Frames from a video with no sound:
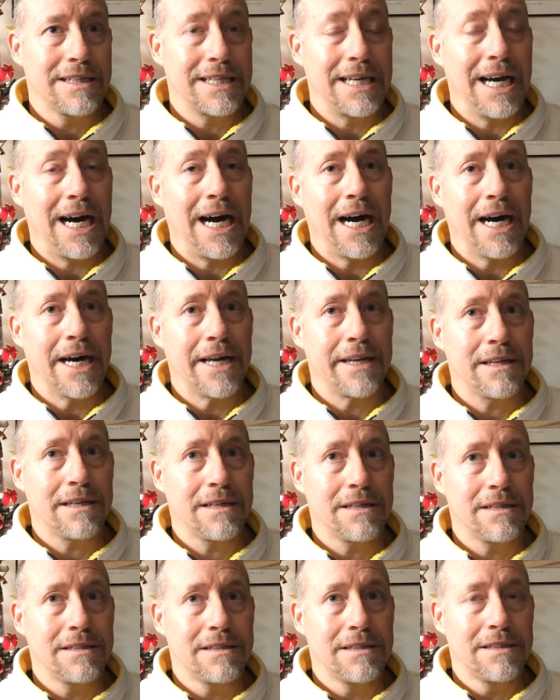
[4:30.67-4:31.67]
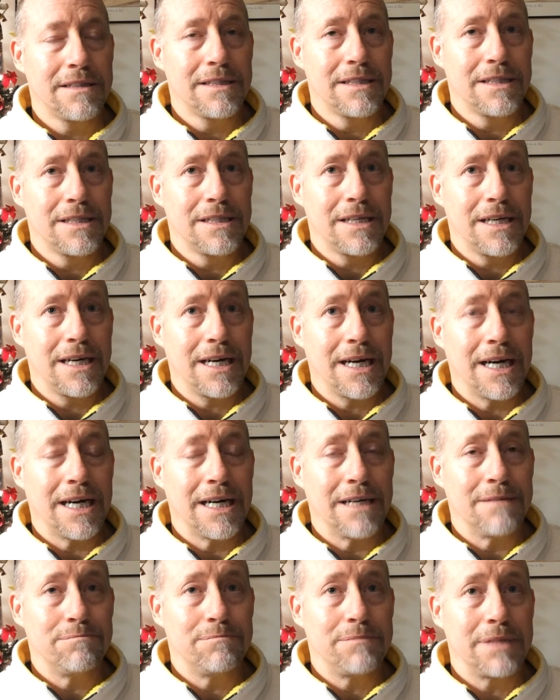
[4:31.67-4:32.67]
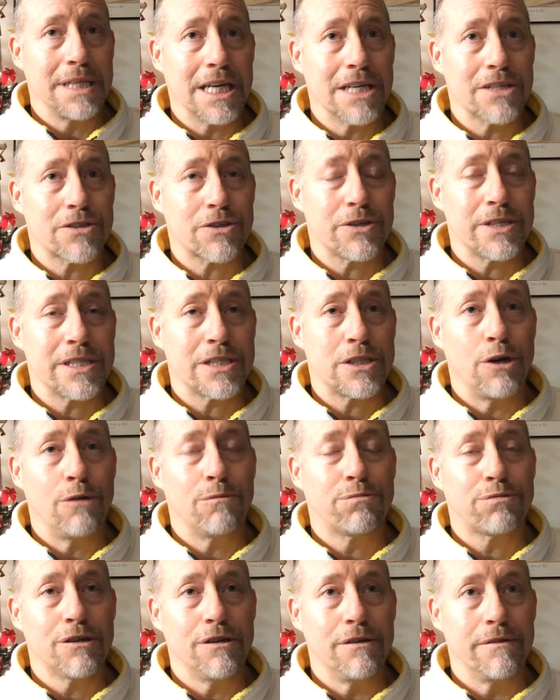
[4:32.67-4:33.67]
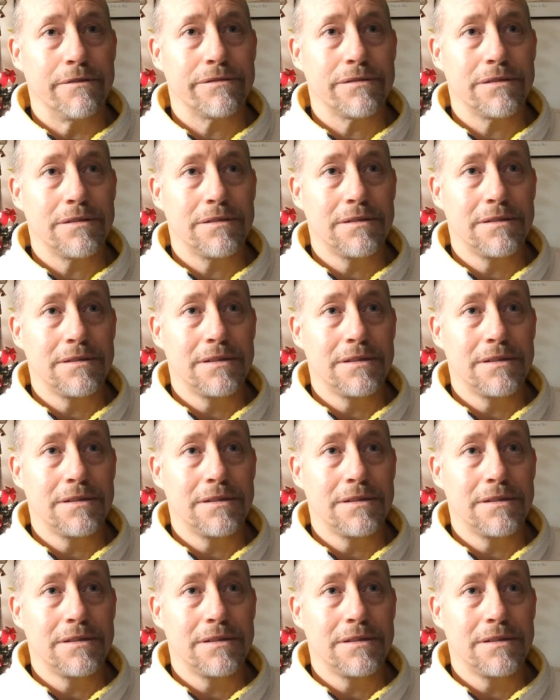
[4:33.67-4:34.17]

God because there is no proof.